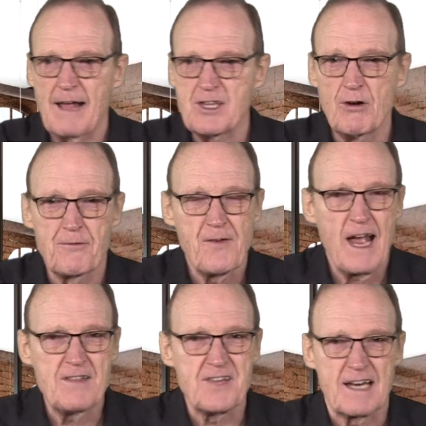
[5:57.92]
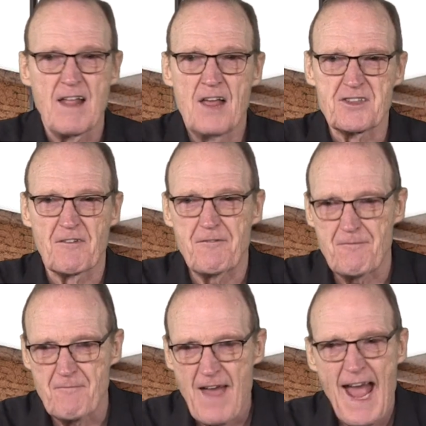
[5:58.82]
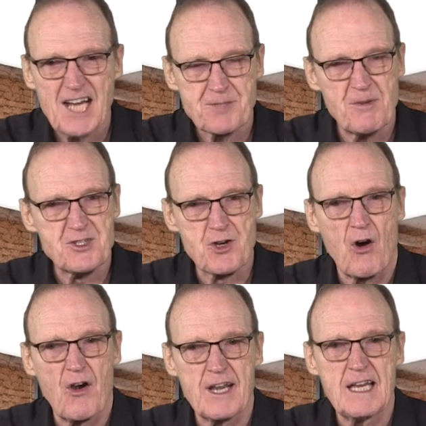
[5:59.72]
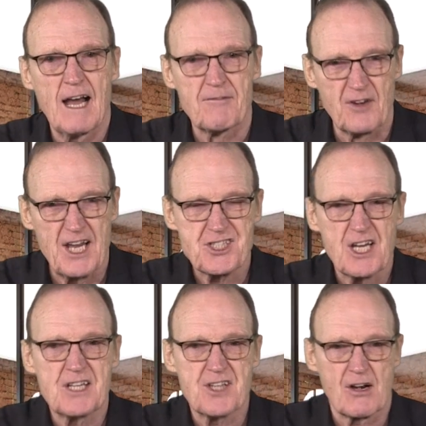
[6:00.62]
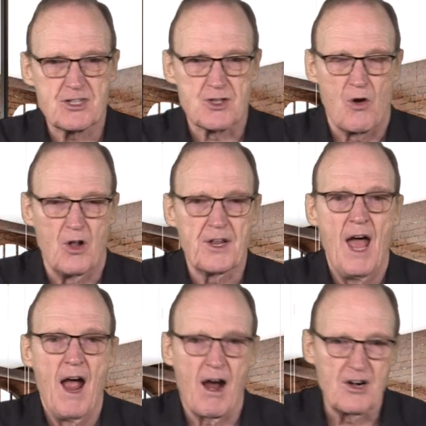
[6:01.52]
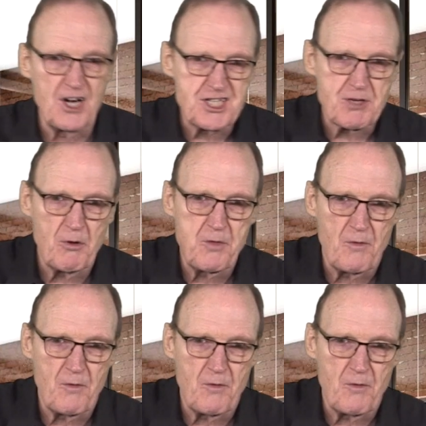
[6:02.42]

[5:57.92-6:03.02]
you'll find that the vast majority of listings that are sold are listed with